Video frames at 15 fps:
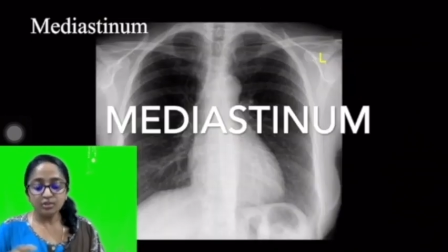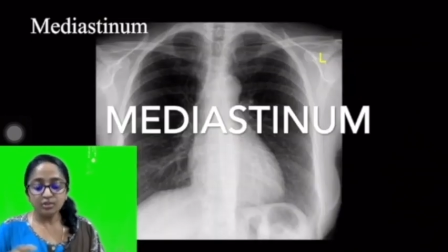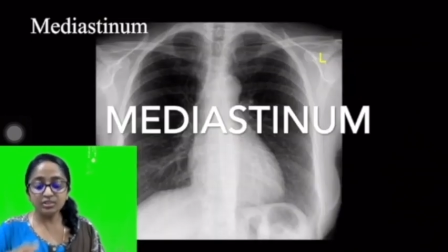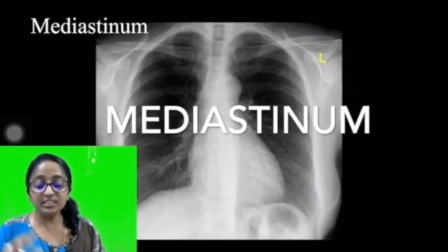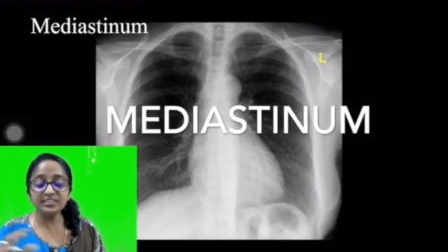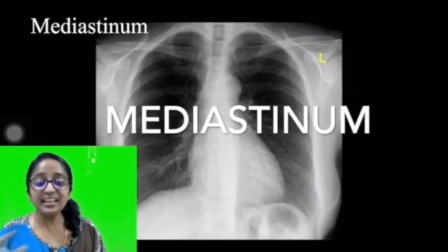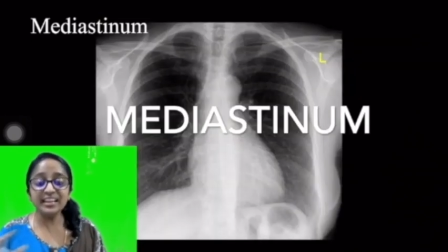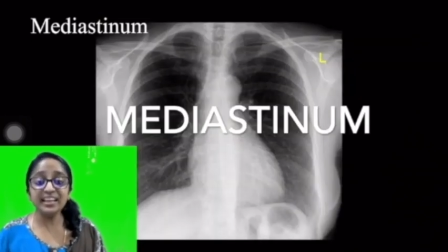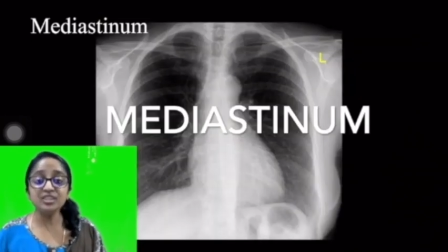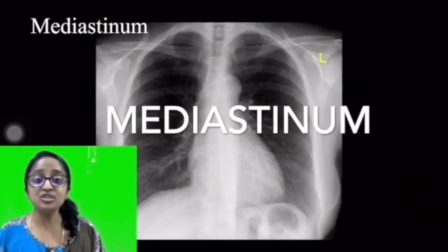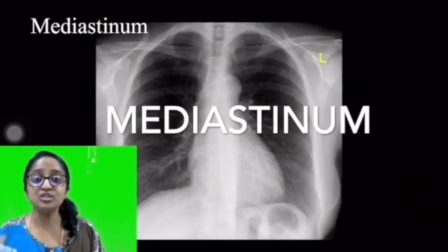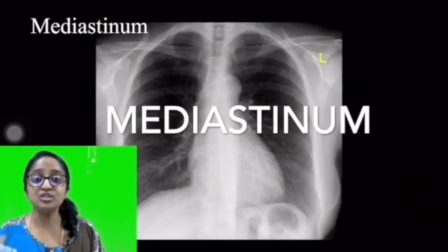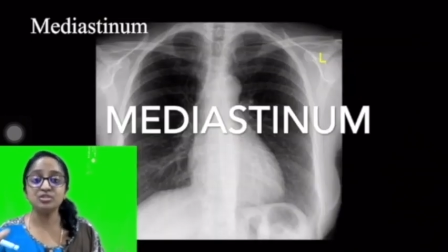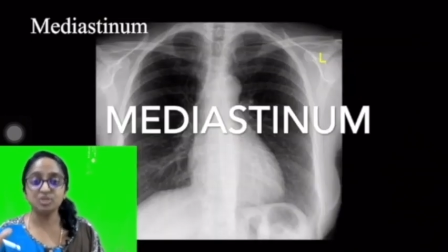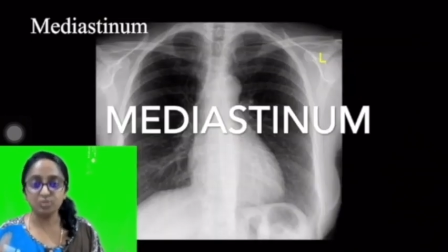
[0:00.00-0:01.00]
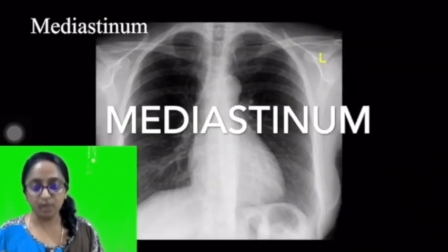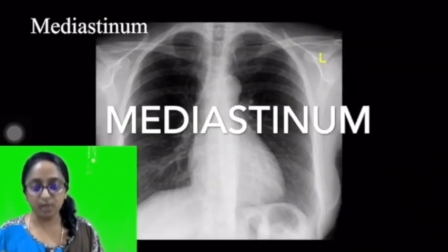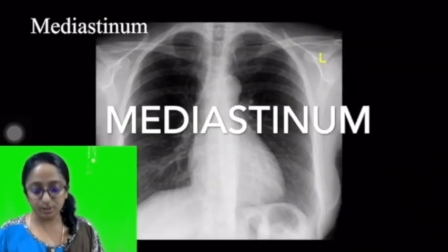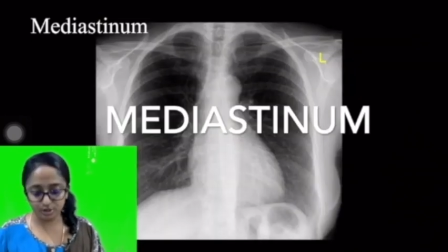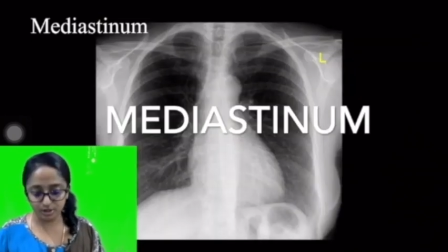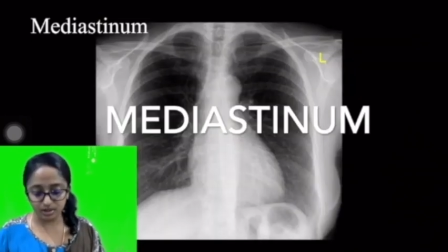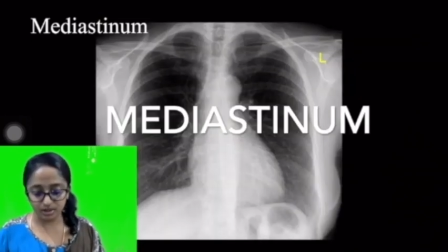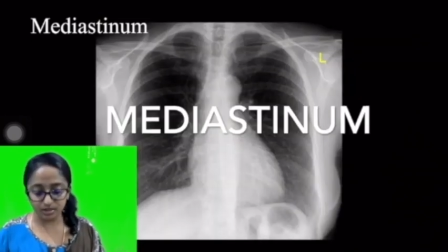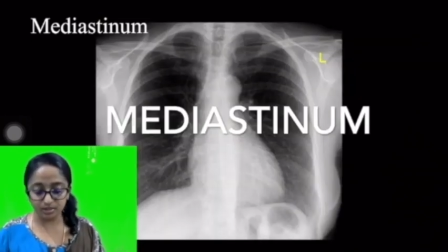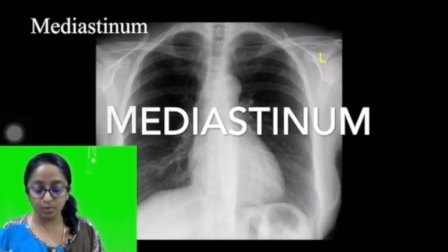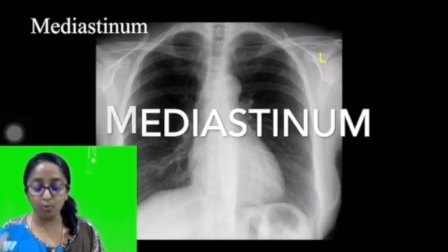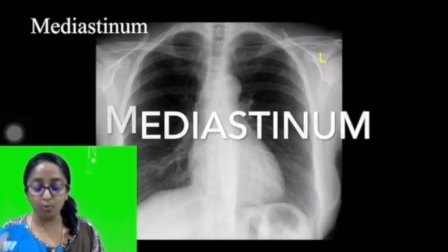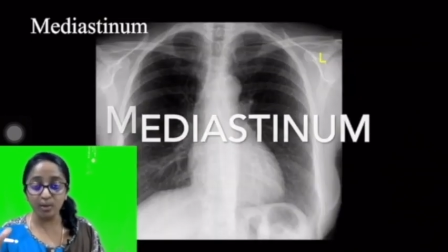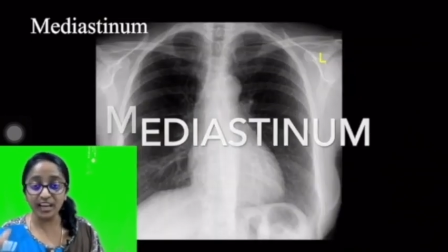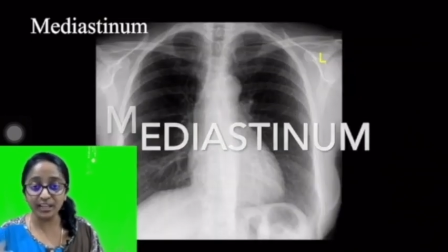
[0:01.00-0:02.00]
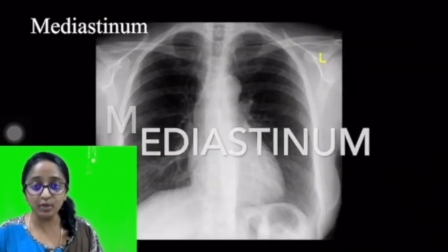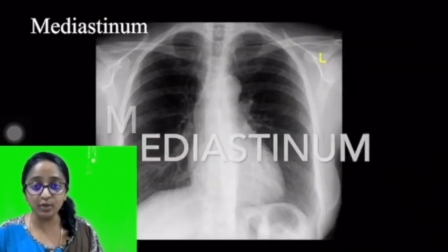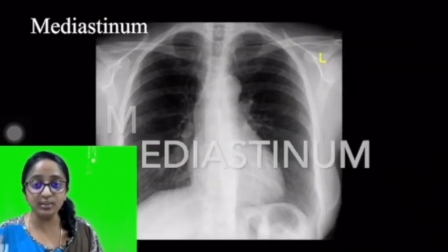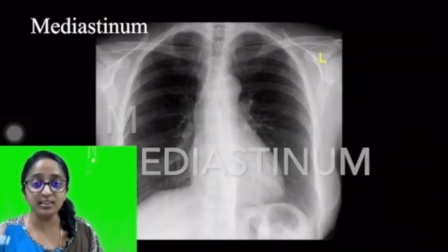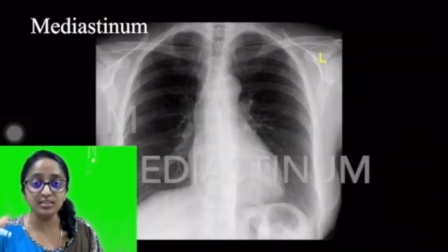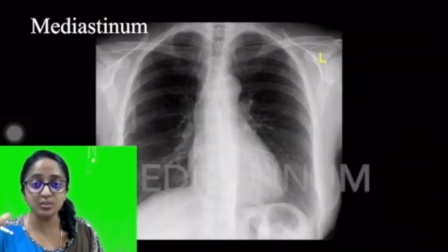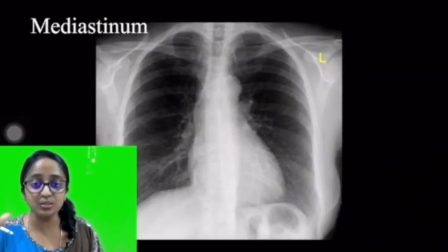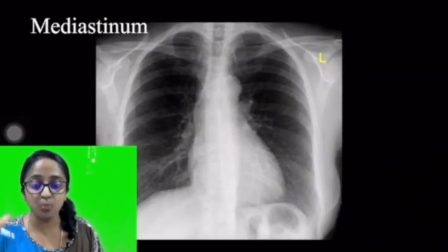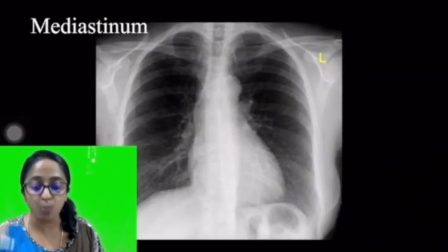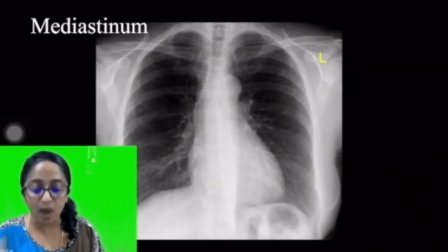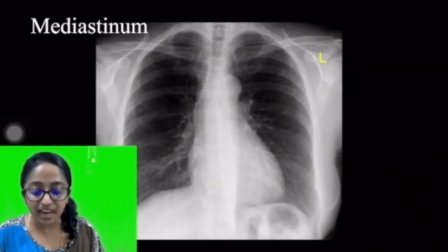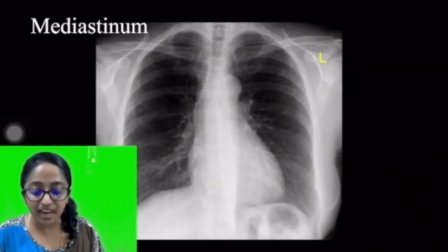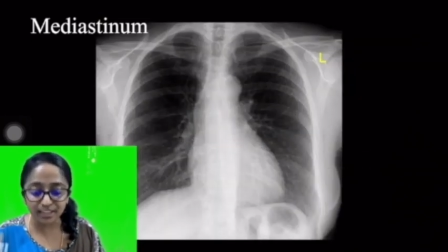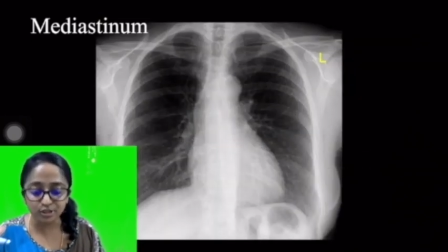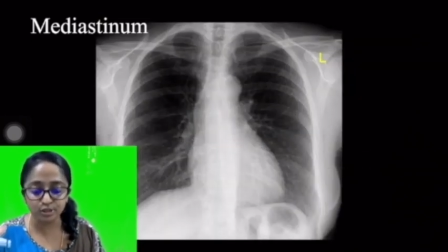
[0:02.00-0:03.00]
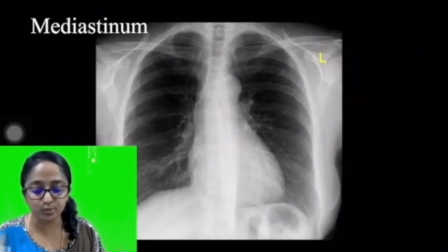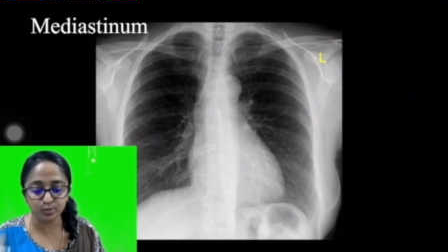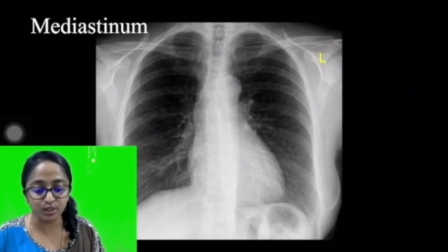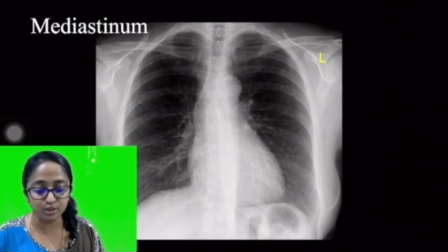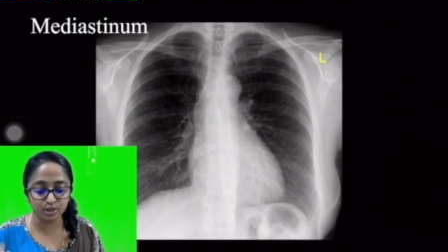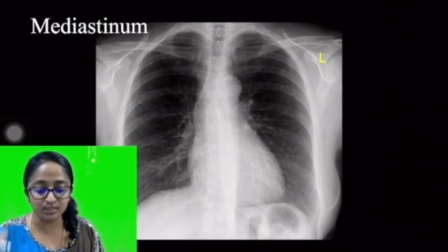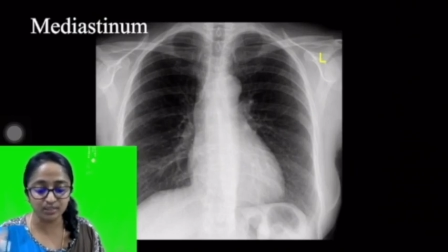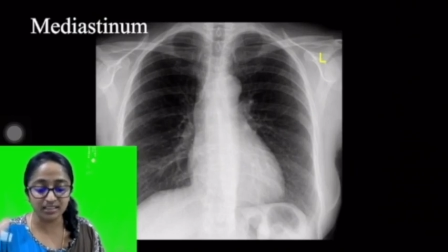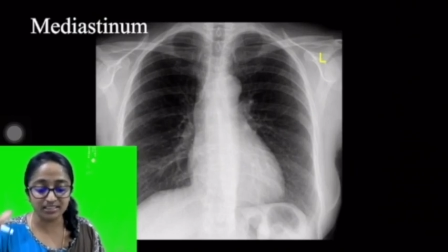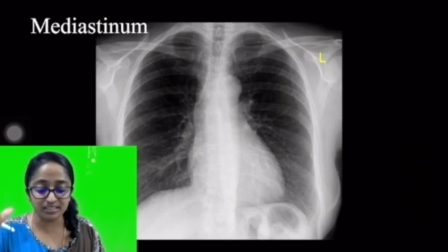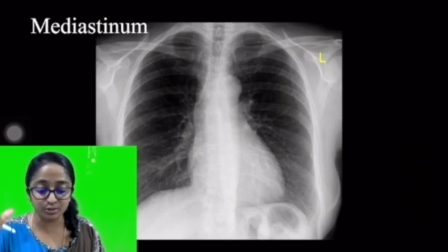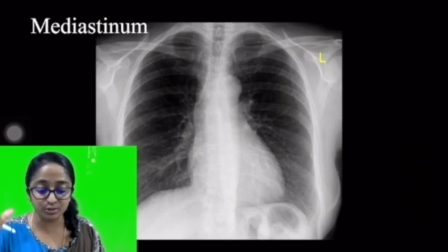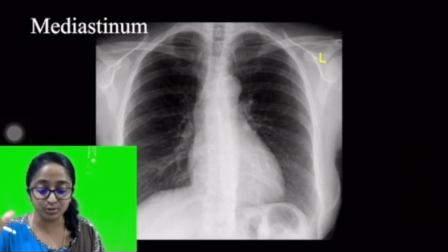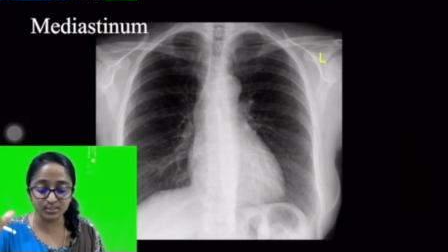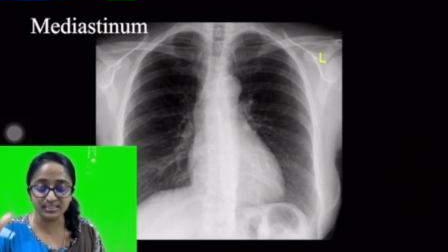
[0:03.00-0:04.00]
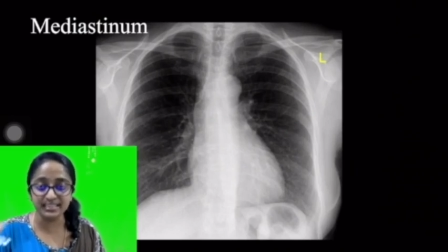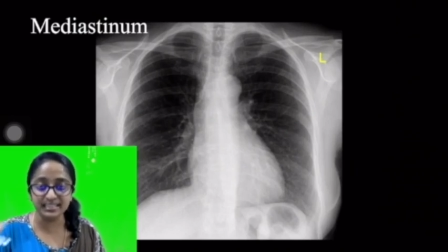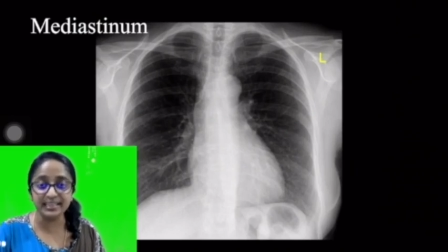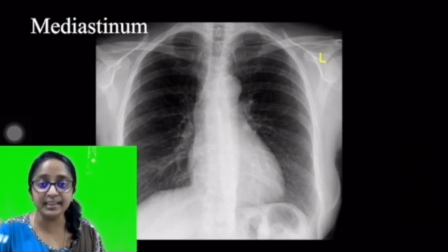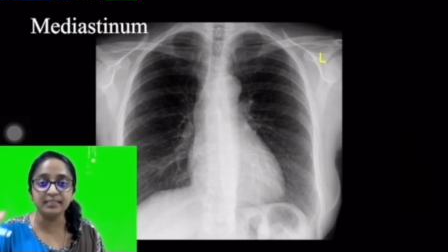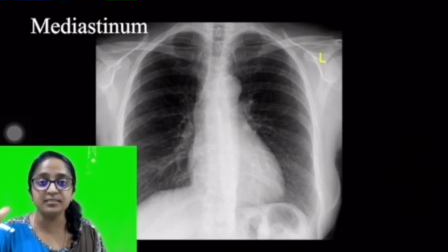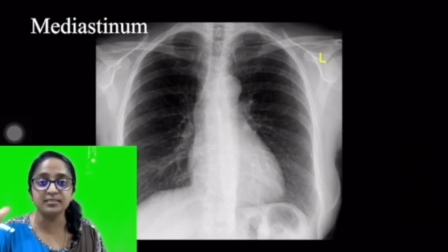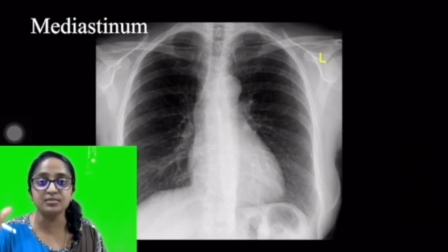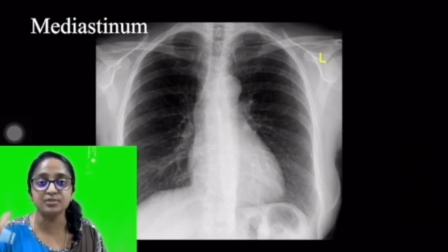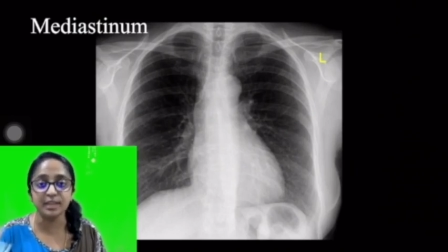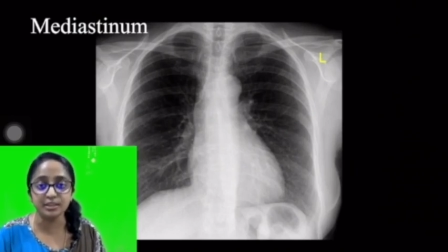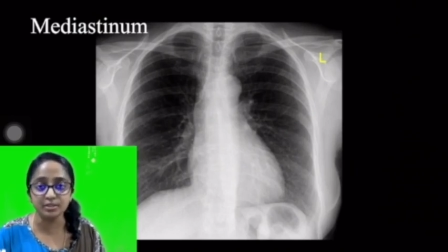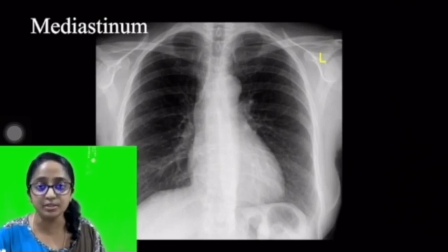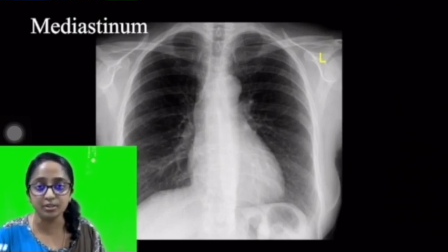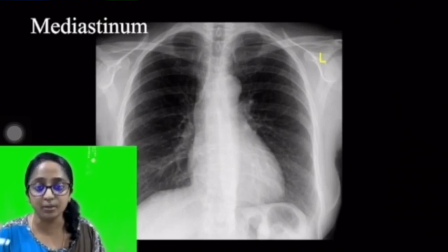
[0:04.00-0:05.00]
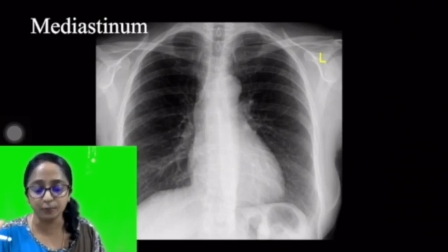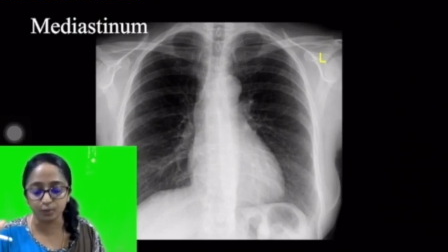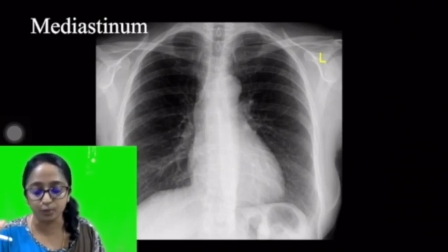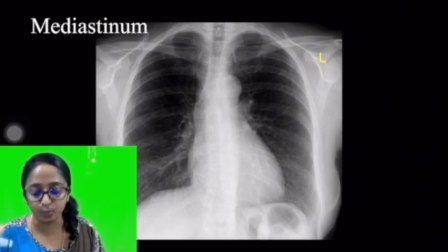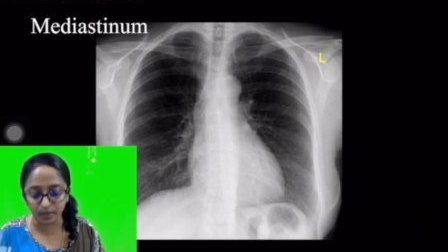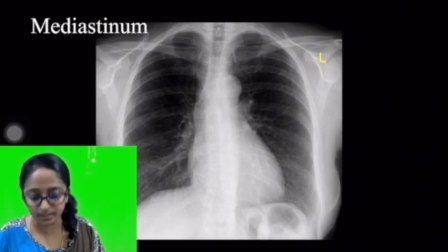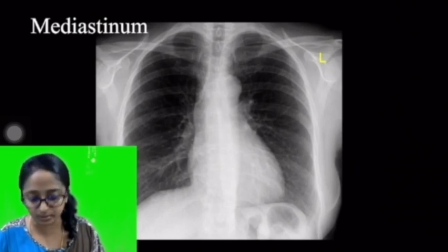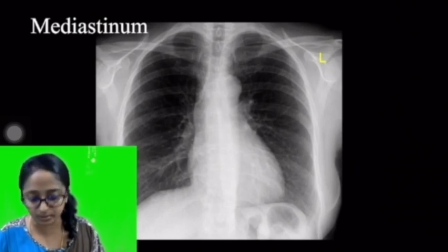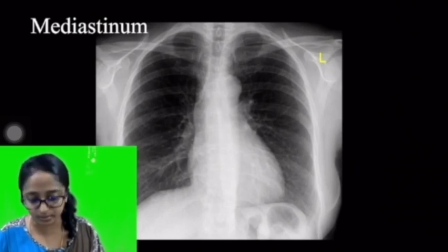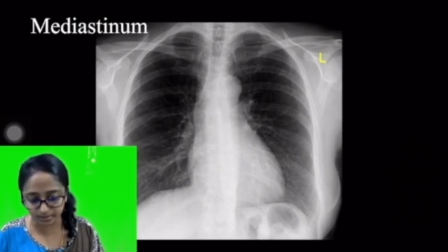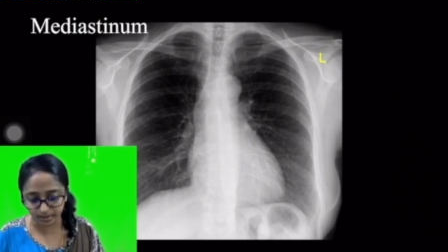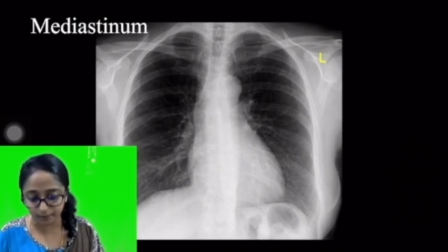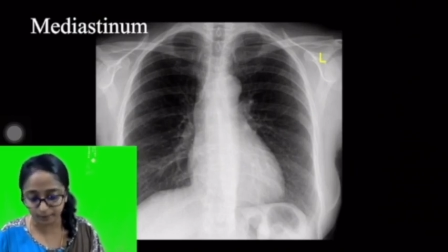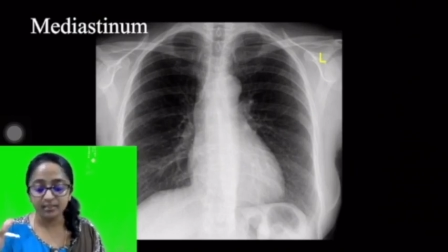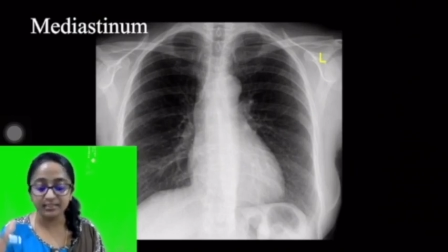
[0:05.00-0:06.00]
So the dense structure, the radiodense white structure that you see in the center of the radiograph,